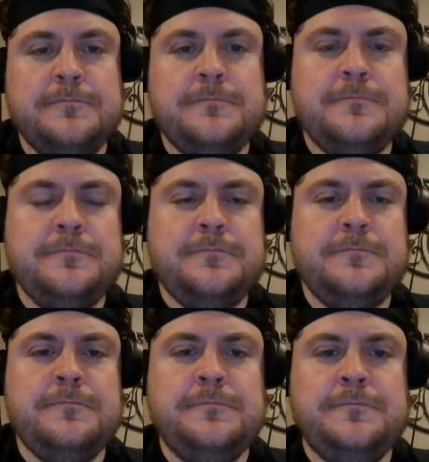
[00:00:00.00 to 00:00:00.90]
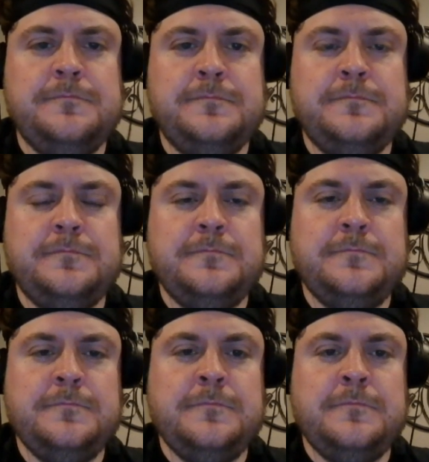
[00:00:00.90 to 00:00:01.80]

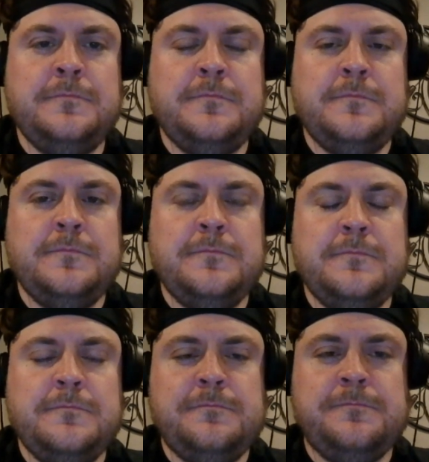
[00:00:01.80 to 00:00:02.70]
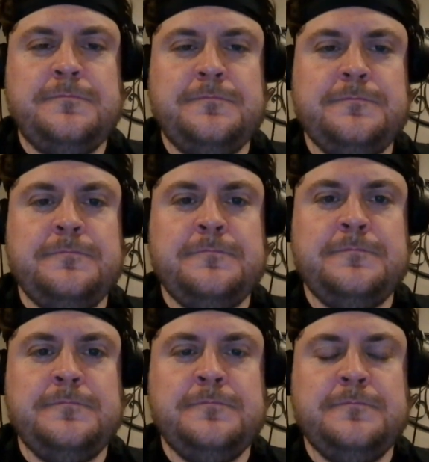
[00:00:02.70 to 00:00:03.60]

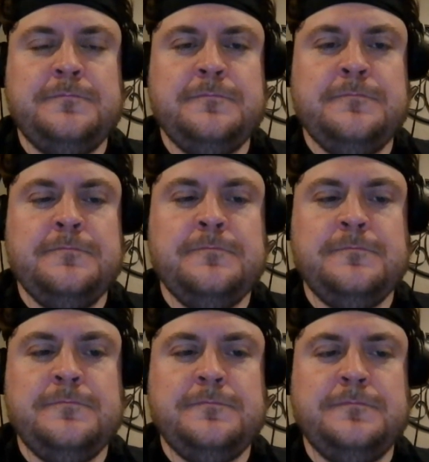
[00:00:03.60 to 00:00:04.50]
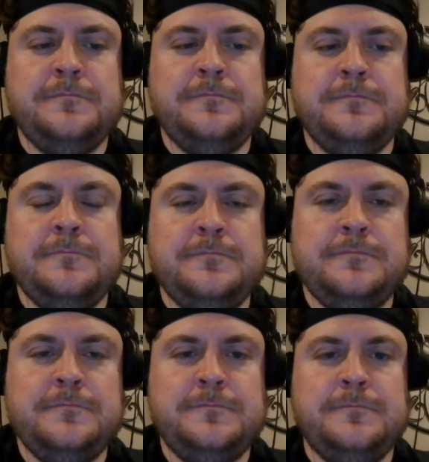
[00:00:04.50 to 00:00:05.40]

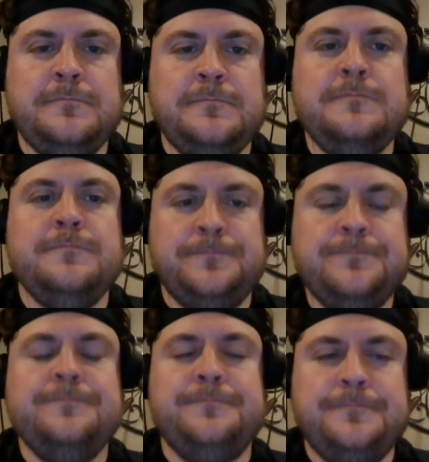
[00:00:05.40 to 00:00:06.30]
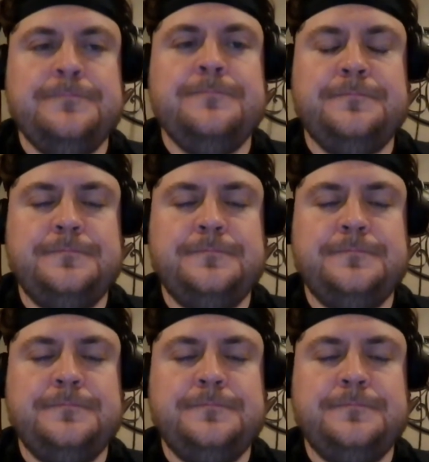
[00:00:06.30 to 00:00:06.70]
(silent)